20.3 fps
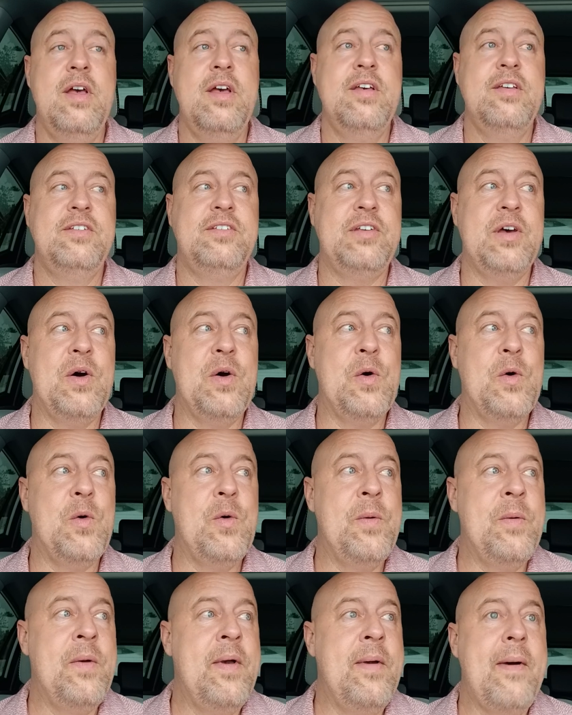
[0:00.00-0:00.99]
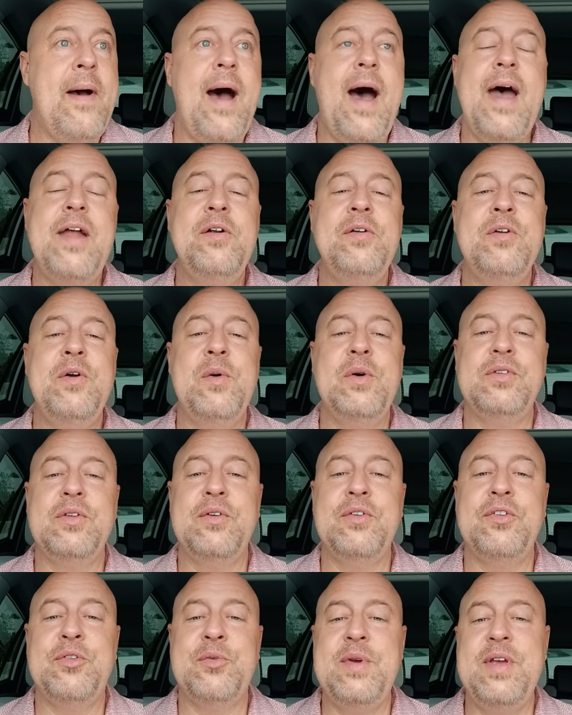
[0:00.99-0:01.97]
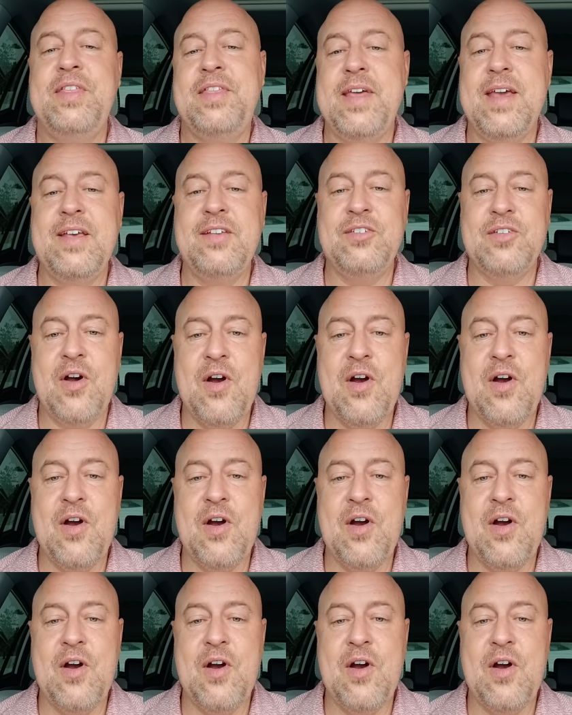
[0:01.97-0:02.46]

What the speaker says: So I don't know what those three things